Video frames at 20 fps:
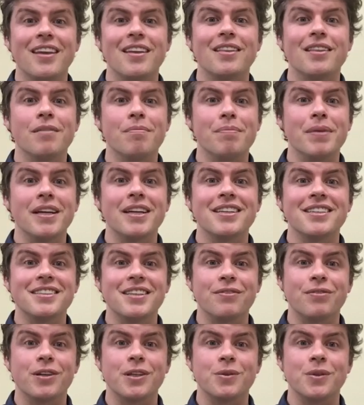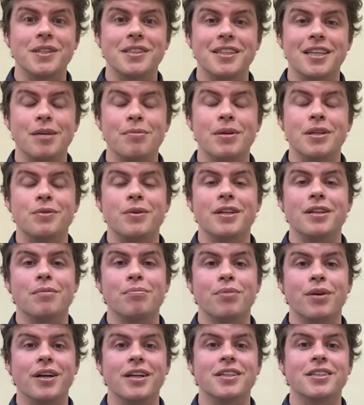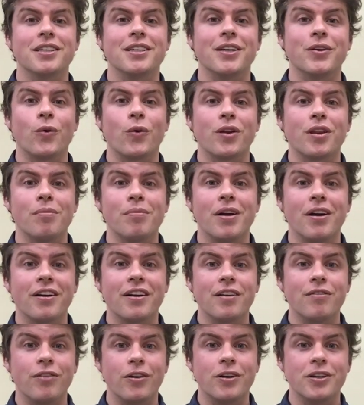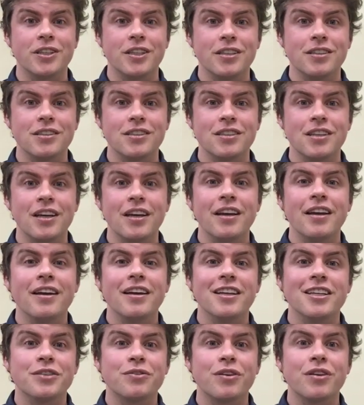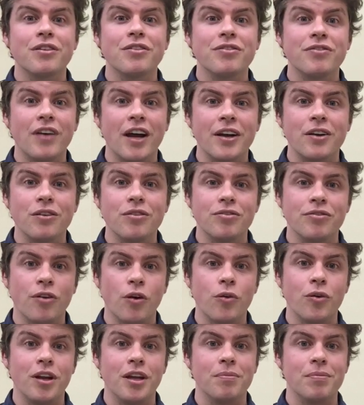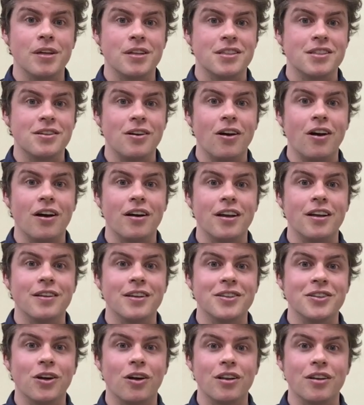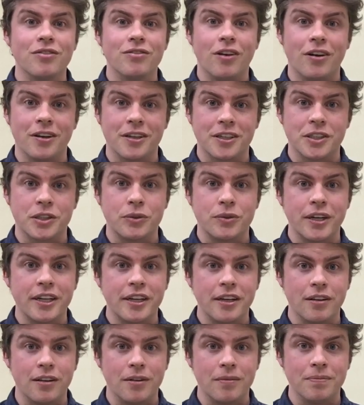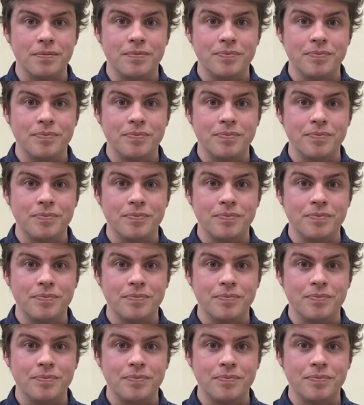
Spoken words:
The biggest difference we see between the British and the North American versions is for the final phoneme that's taught in the Jolly Phonics curriculum.